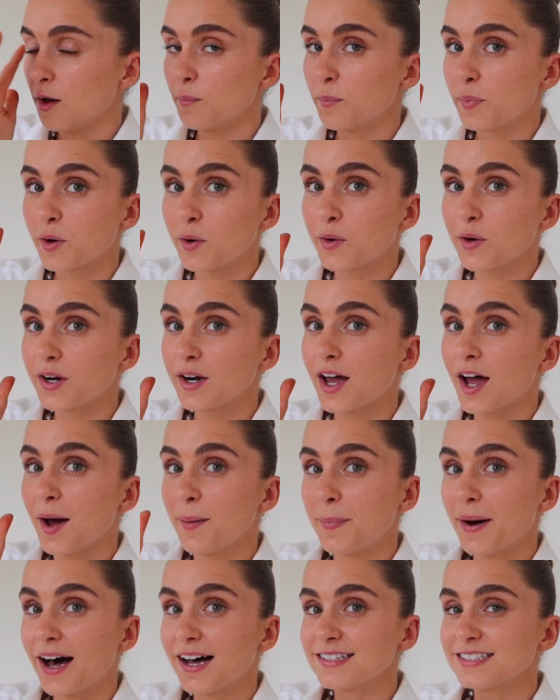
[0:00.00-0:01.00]
But on
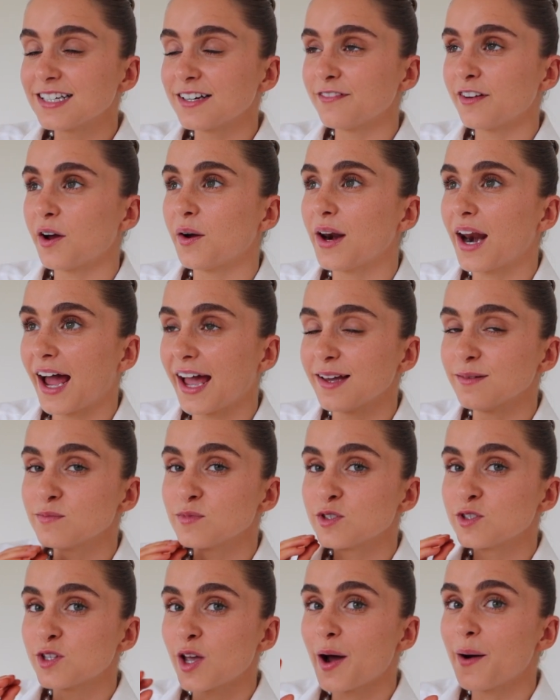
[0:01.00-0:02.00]
a positive note, I am
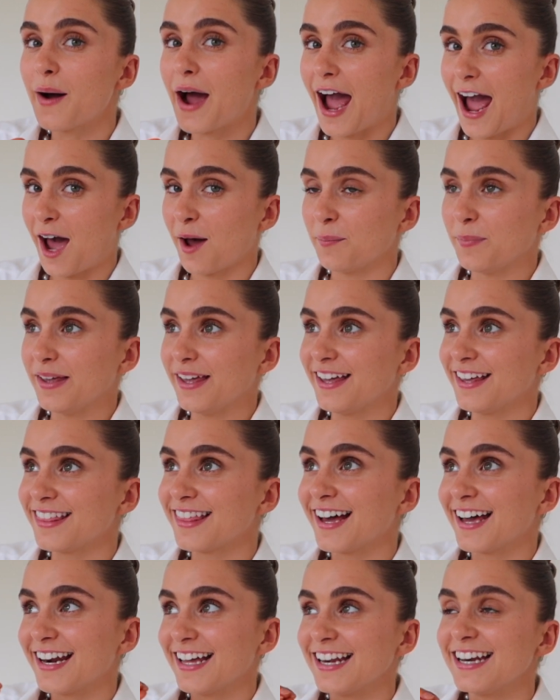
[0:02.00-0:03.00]
so happy
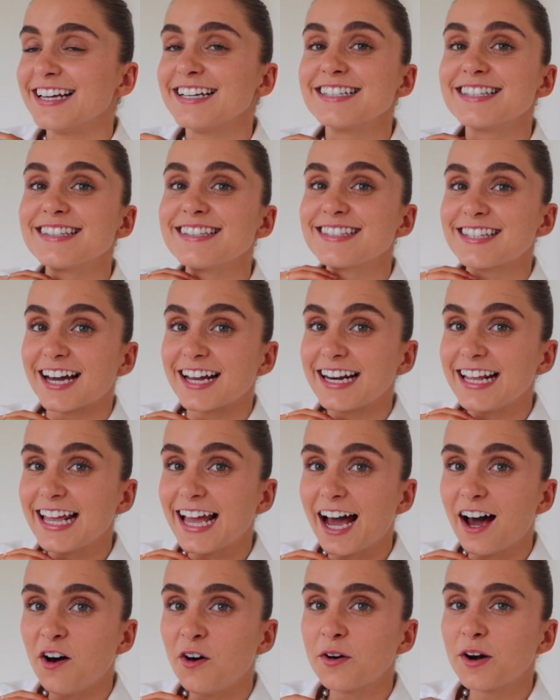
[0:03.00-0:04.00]
that it is sunny
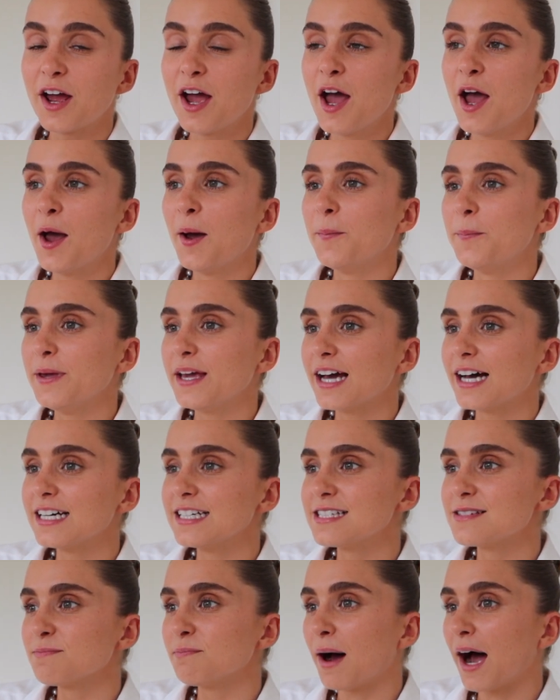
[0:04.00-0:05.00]
out
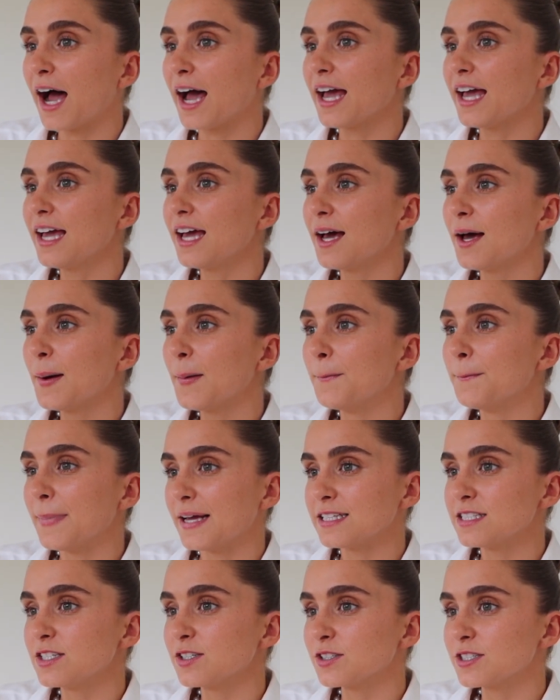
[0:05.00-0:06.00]
because my
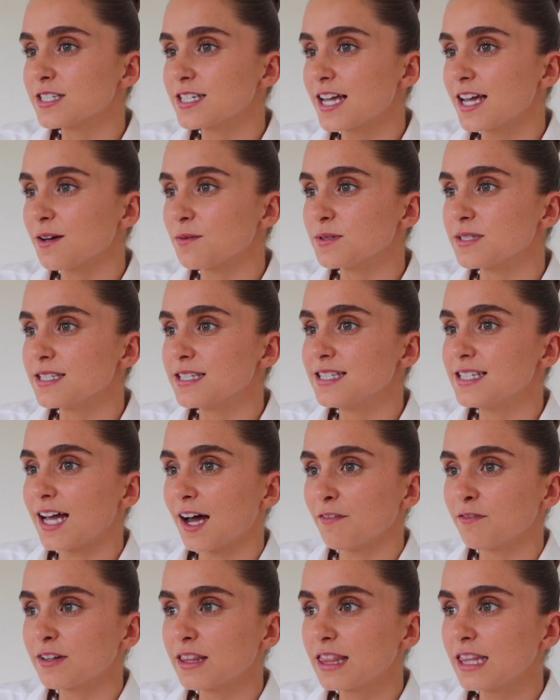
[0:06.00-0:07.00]
mental state was
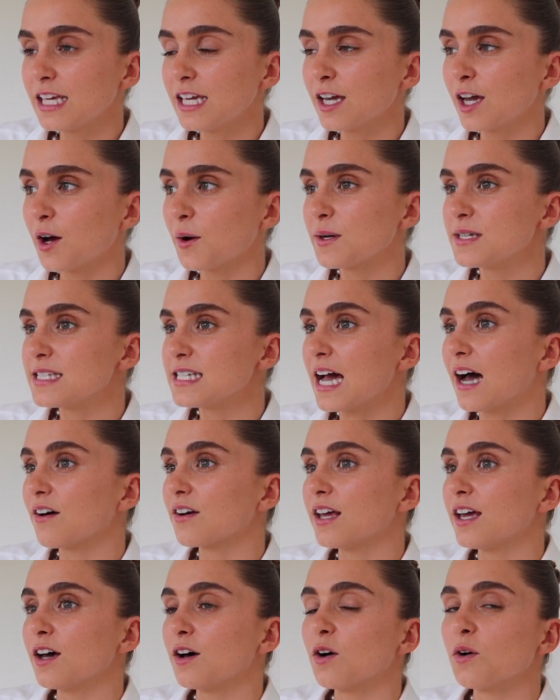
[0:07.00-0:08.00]
definitely going
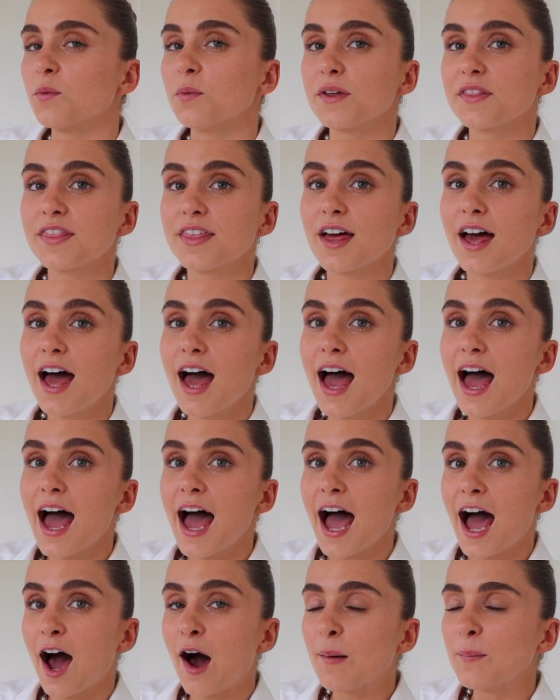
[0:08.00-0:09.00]
downhill with
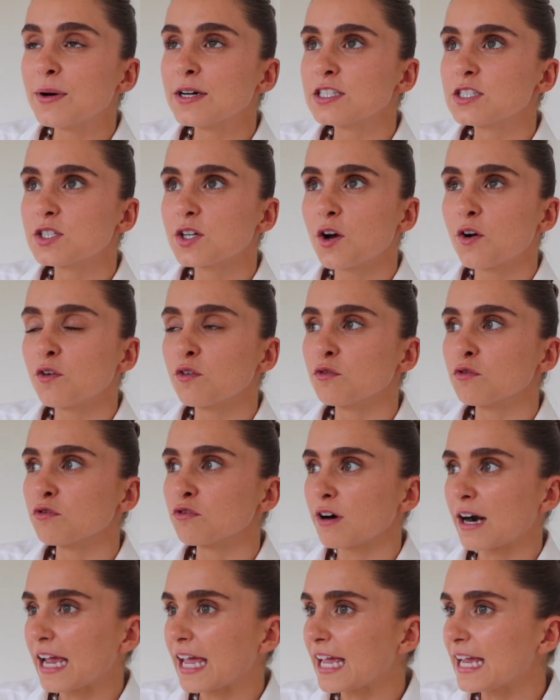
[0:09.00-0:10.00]
how much
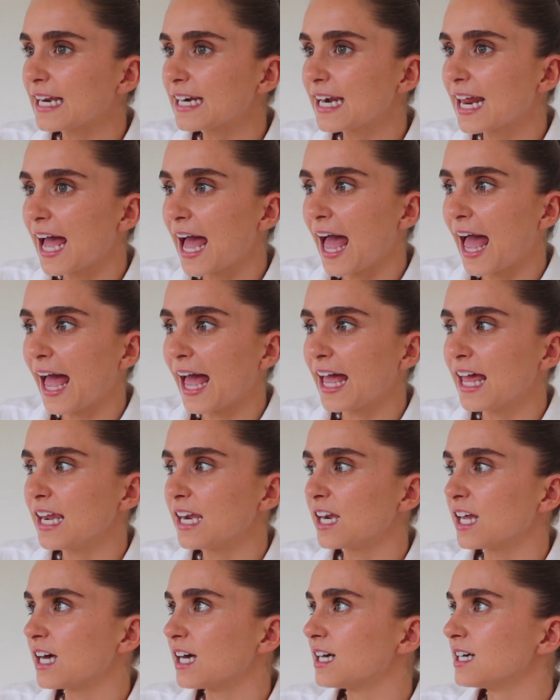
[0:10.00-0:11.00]
rain
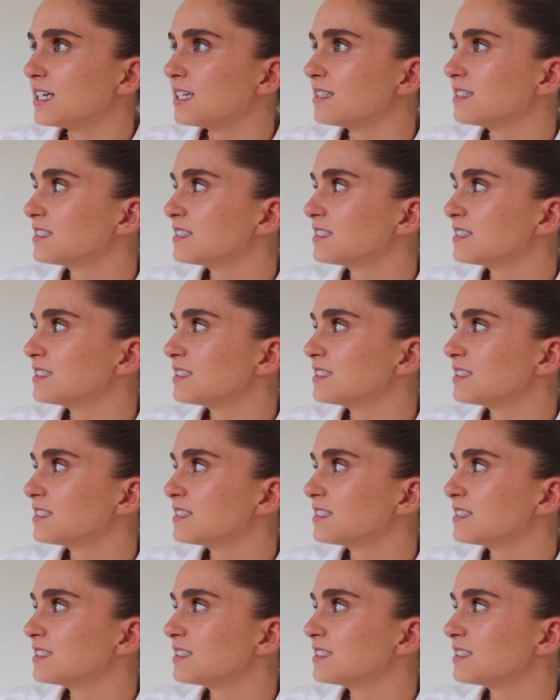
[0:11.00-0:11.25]
and